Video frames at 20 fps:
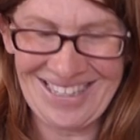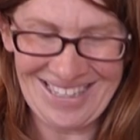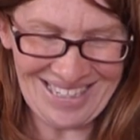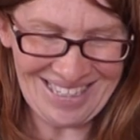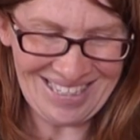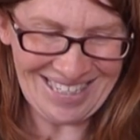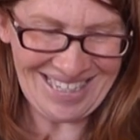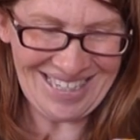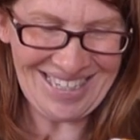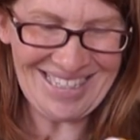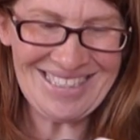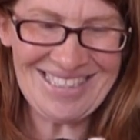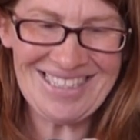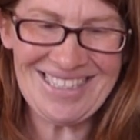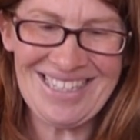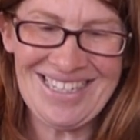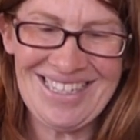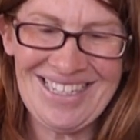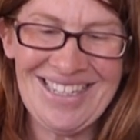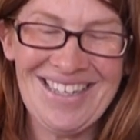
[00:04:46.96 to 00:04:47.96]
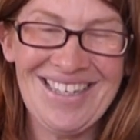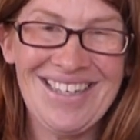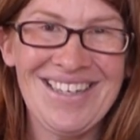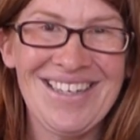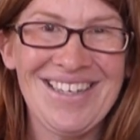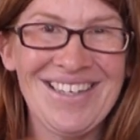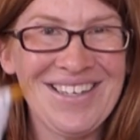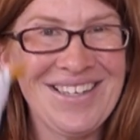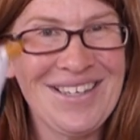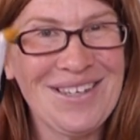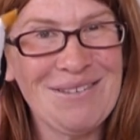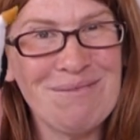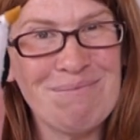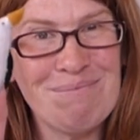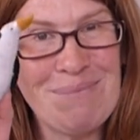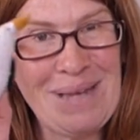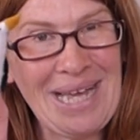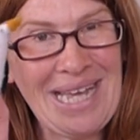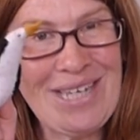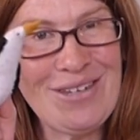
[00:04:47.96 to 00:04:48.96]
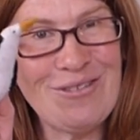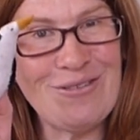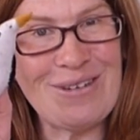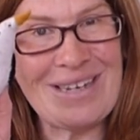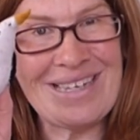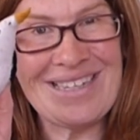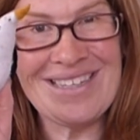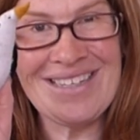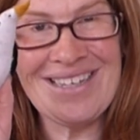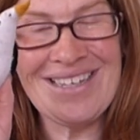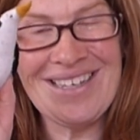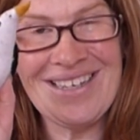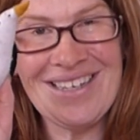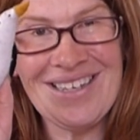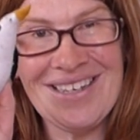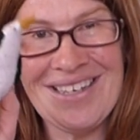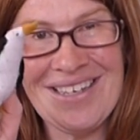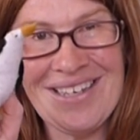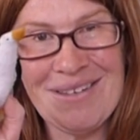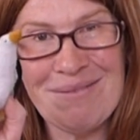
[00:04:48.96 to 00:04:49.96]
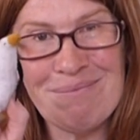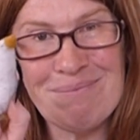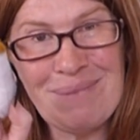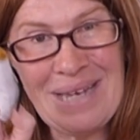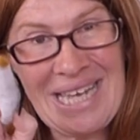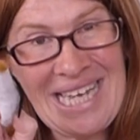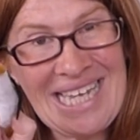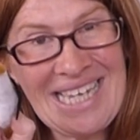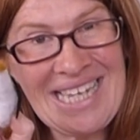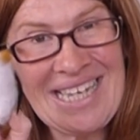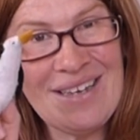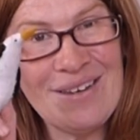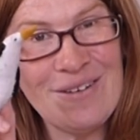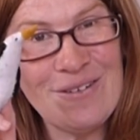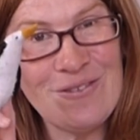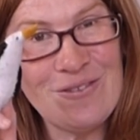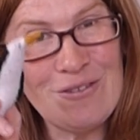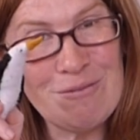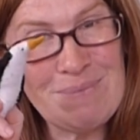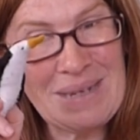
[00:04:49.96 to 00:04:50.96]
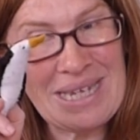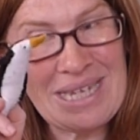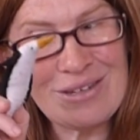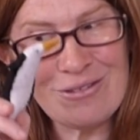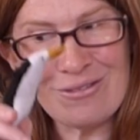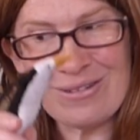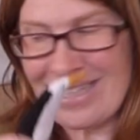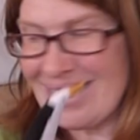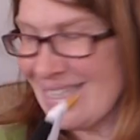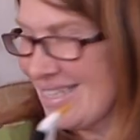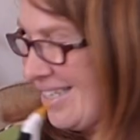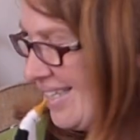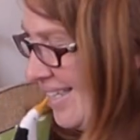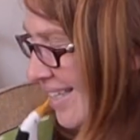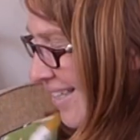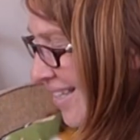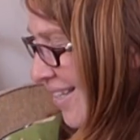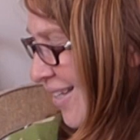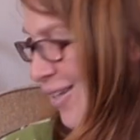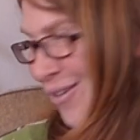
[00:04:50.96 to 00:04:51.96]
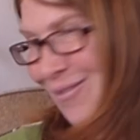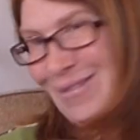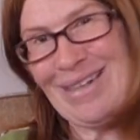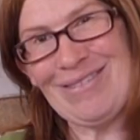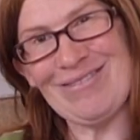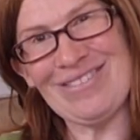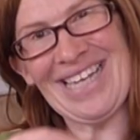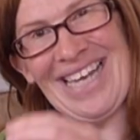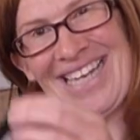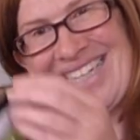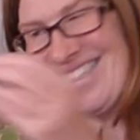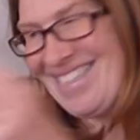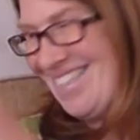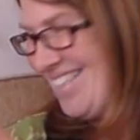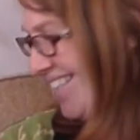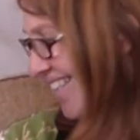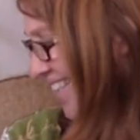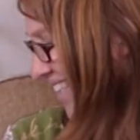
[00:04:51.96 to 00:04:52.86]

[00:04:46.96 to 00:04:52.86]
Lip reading: It is penguin. P for penguin. Well done.